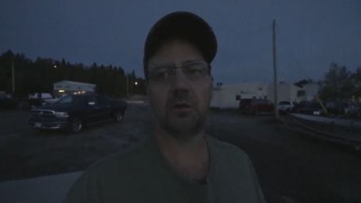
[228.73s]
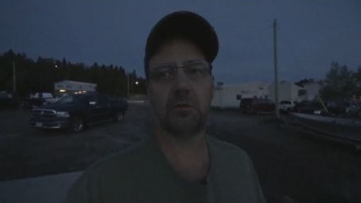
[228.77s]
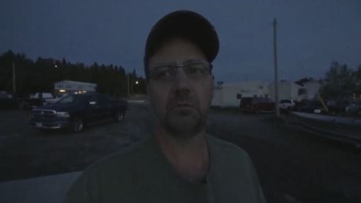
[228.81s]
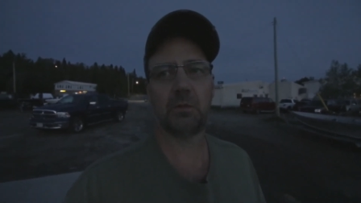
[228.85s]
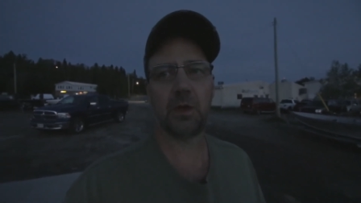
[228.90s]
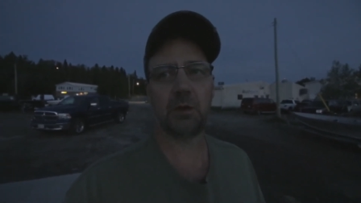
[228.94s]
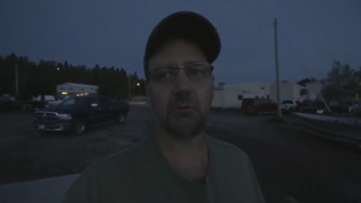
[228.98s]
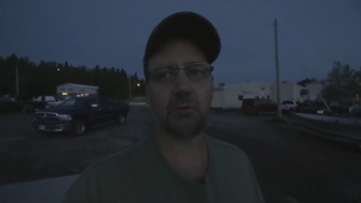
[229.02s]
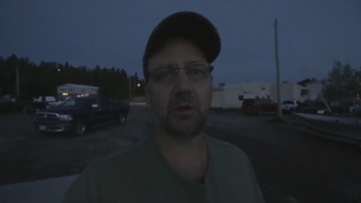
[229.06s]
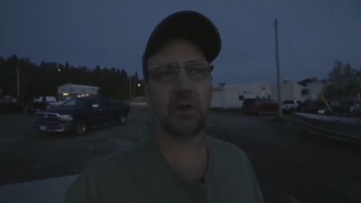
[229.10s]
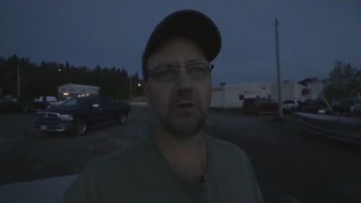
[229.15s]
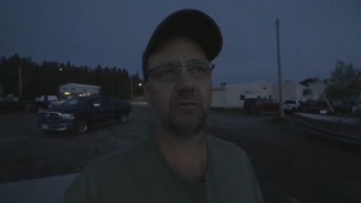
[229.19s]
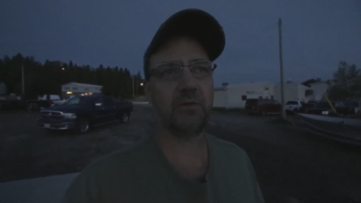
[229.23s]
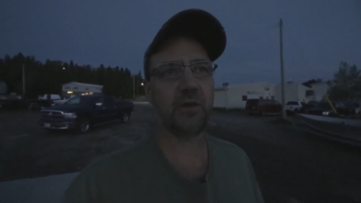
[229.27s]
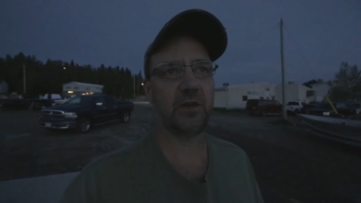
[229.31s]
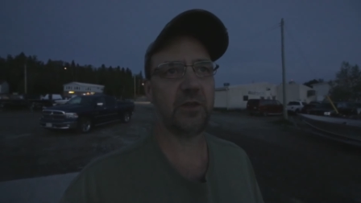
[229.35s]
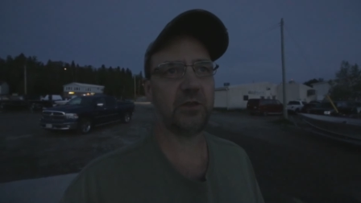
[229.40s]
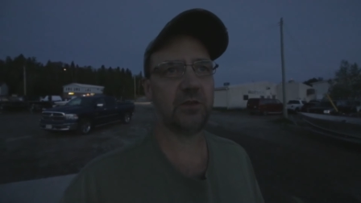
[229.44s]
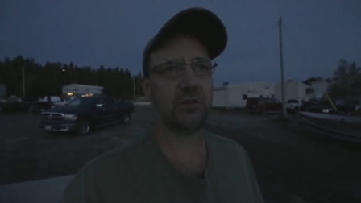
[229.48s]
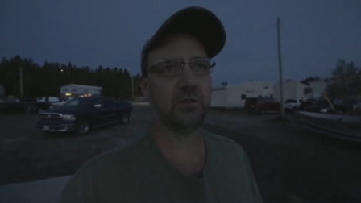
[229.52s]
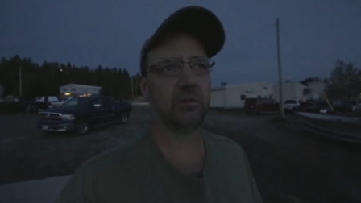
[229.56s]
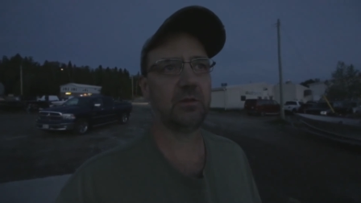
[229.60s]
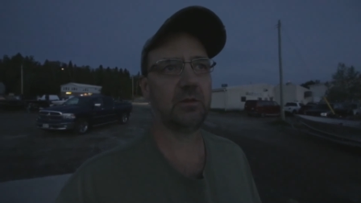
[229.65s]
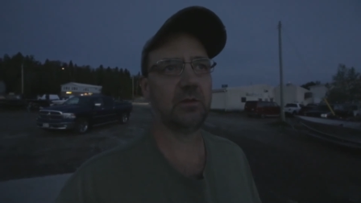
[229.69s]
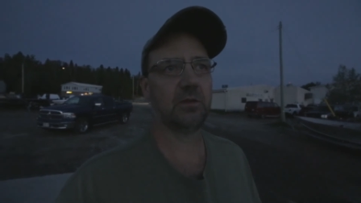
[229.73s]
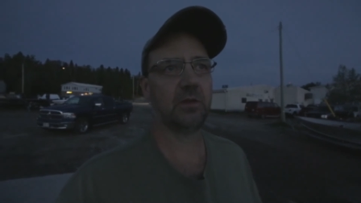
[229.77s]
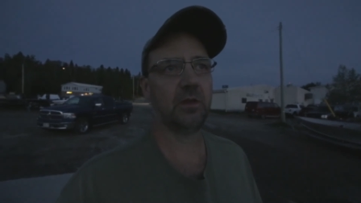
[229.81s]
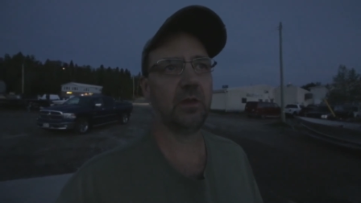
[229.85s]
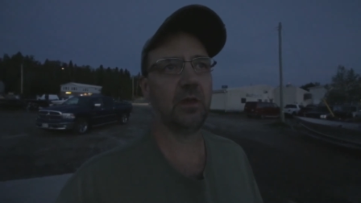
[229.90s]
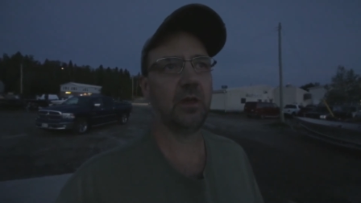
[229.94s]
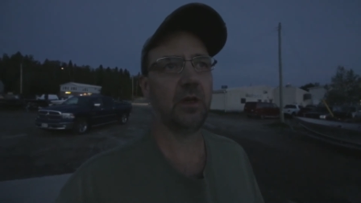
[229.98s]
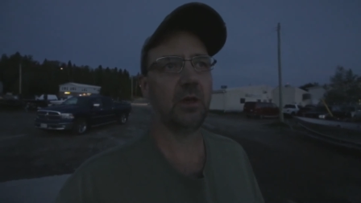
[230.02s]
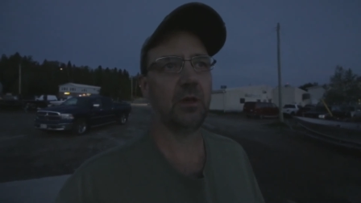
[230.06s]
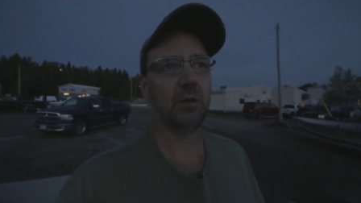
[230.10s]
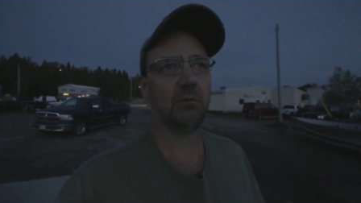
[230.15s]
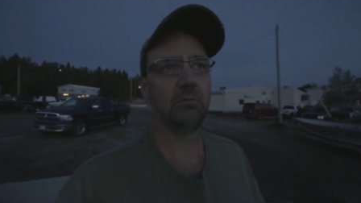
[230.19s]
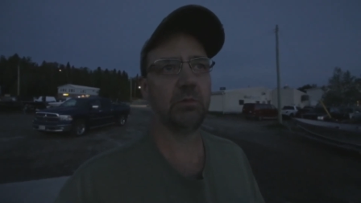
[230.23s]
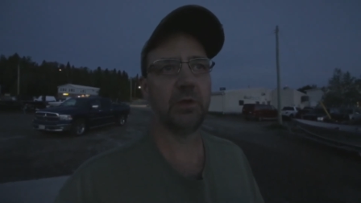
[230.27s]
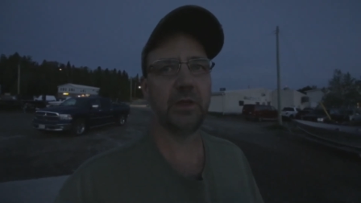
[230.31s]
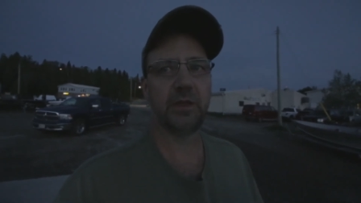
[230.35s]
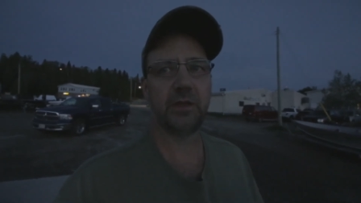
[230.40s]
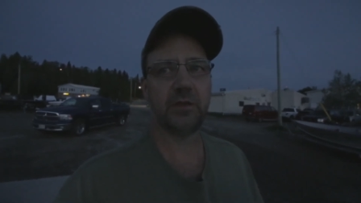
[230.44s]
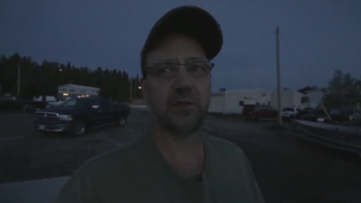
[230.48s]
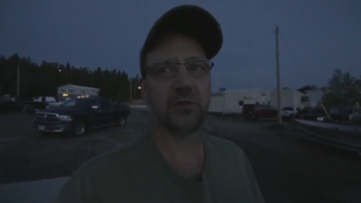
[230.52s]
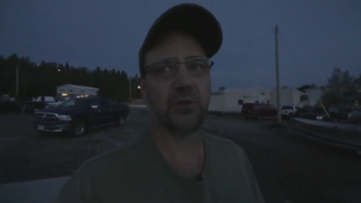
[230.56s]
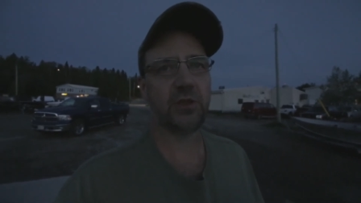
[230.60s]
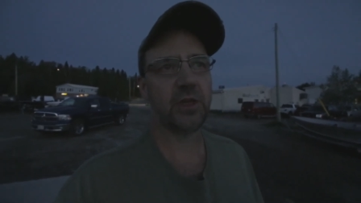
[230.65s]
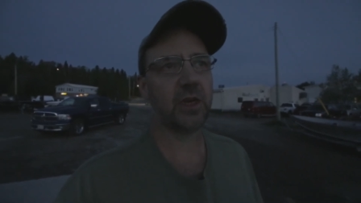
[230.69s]
my renovations,
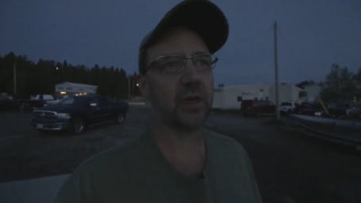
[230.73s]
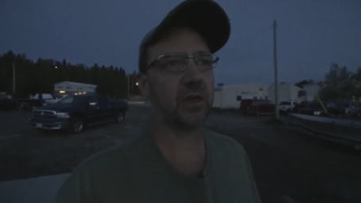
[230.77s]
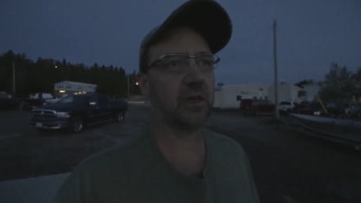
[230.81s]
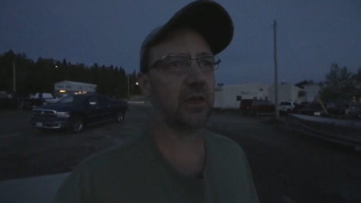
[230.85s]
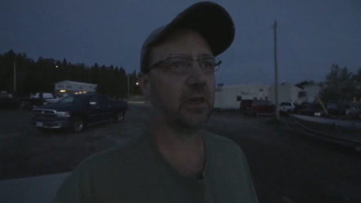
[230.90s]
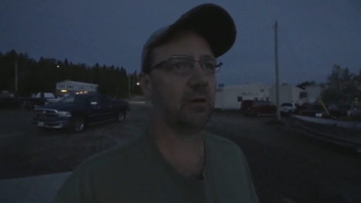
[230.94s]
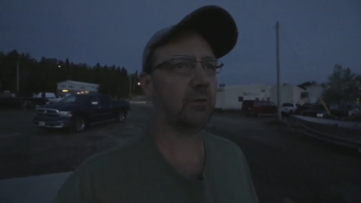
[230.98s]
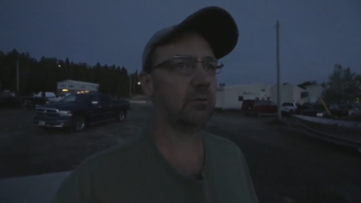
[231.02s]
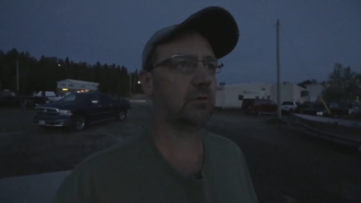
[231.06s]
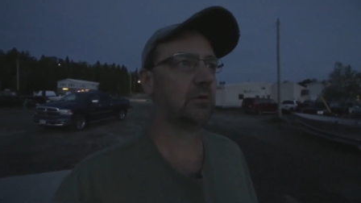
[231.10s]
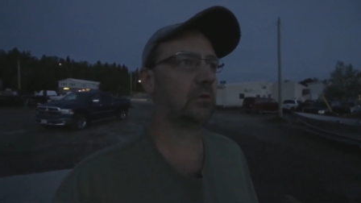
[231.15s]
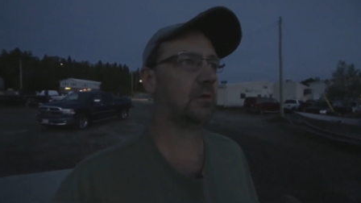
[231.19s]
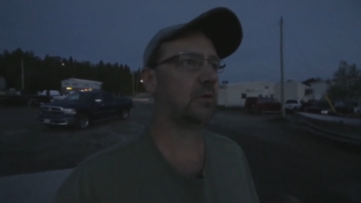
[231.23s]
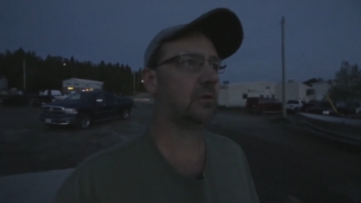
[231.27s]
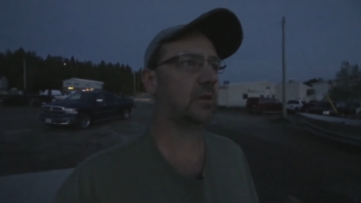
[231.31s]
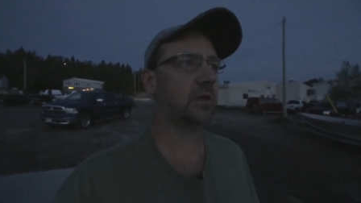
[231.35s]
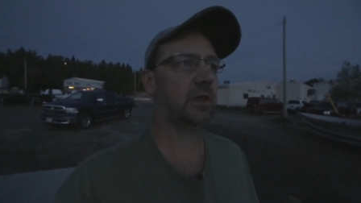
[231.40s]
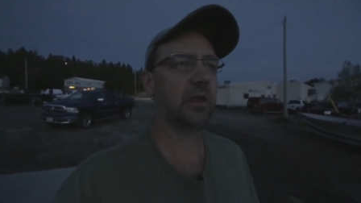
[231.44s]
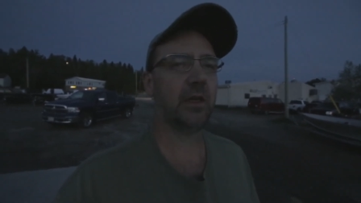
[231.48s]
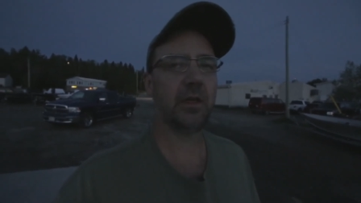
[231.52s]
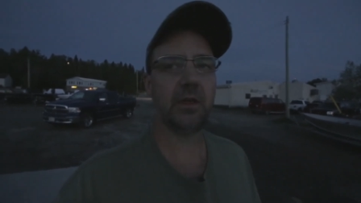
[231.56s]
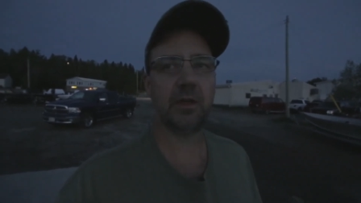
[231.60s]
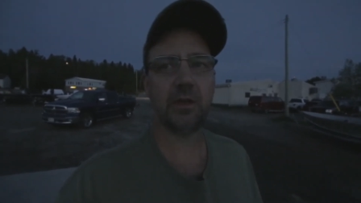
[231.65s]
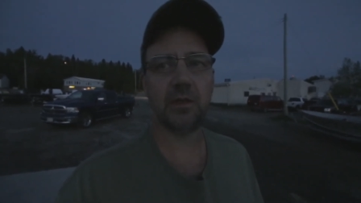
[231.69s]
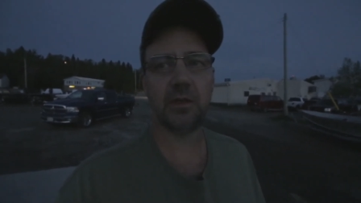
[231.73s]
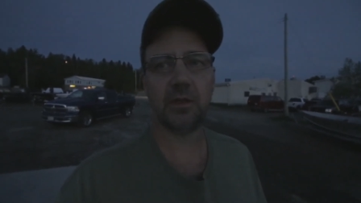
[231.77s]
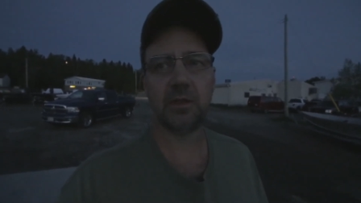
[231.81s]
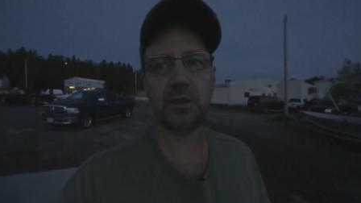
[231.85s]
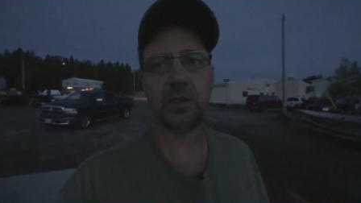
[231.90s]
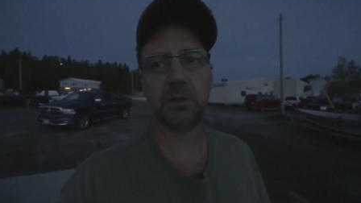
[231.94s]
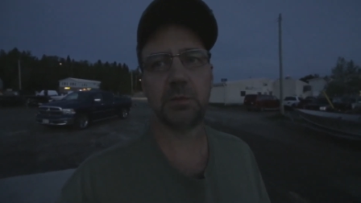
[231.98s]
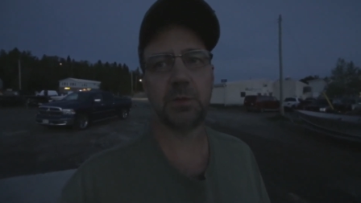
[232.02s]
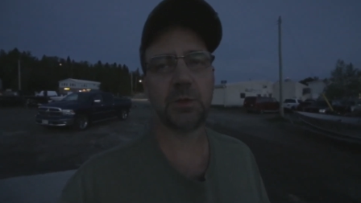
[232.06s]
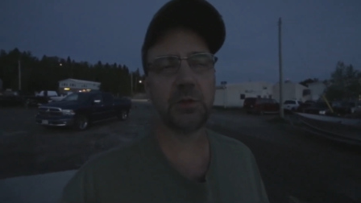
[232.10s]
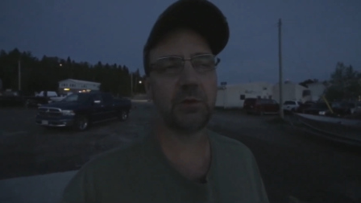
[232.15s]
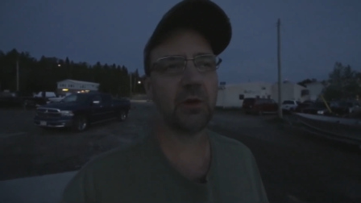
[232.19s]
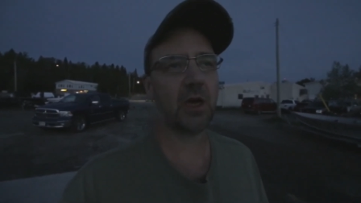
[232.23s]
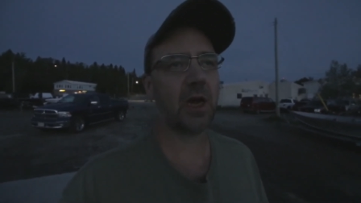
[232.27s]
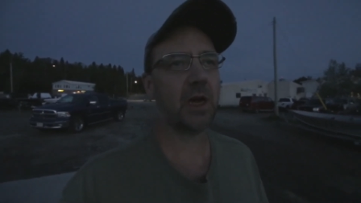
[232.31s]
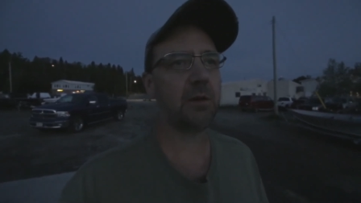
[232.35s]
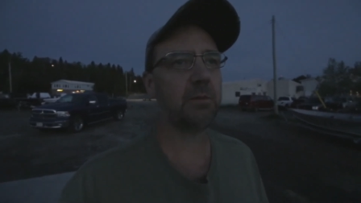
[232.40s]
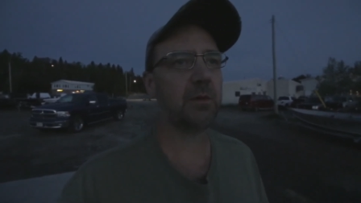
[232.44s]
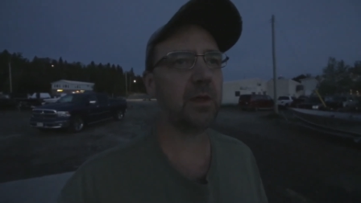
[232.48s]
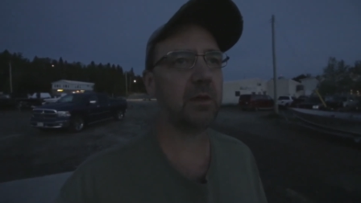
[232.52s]
please check it out and subscribe.